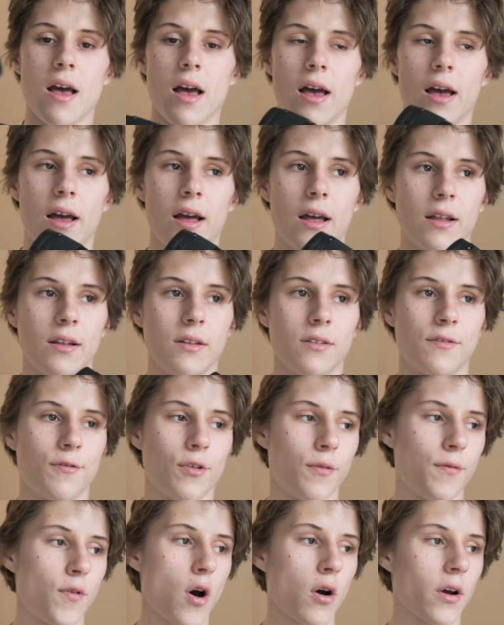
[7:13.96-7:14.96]
and
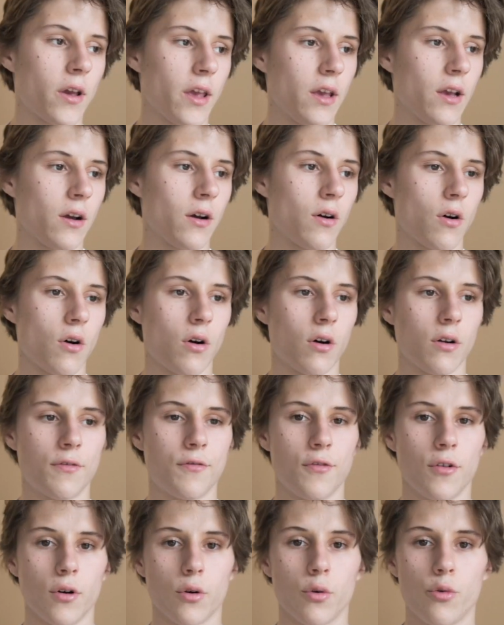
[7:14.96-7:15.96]
for vlogging or
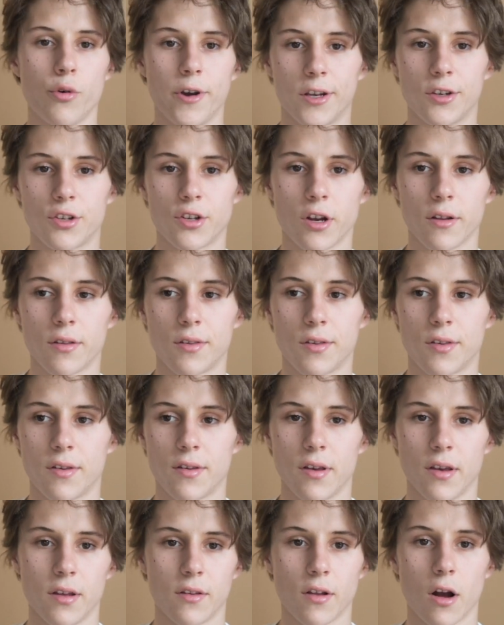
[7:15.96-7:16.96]
for quick
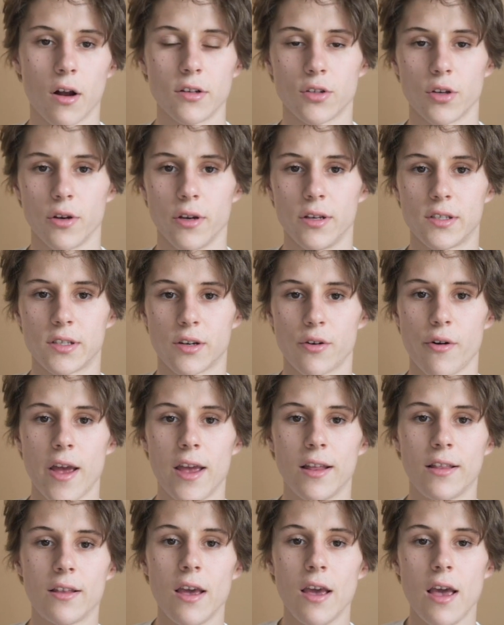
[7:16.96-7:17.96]
shots it also is
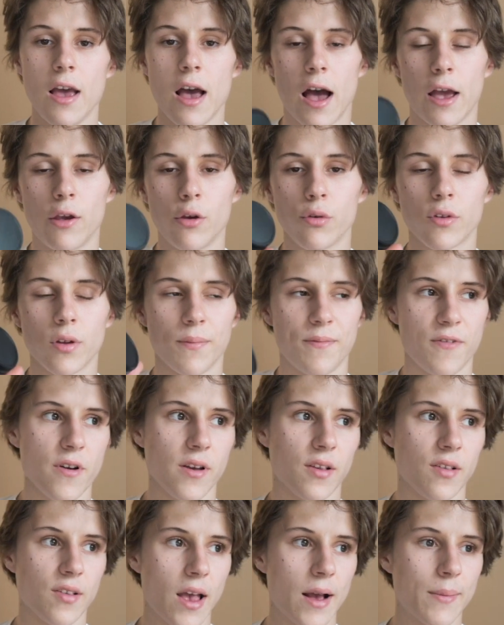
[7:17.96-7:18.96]
great. I used it, for
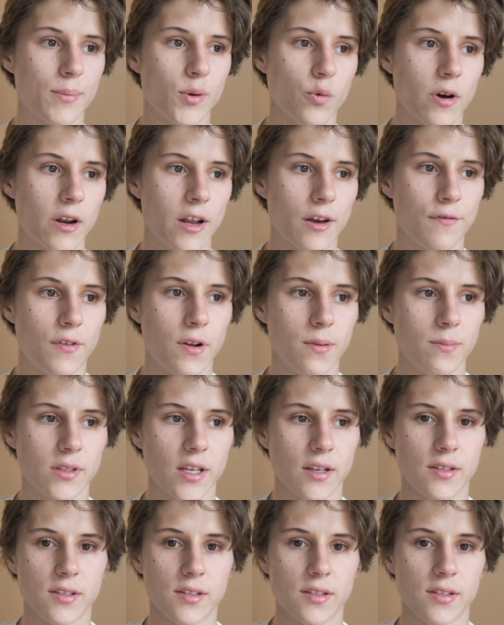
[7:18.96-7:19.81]
example, when I filmed the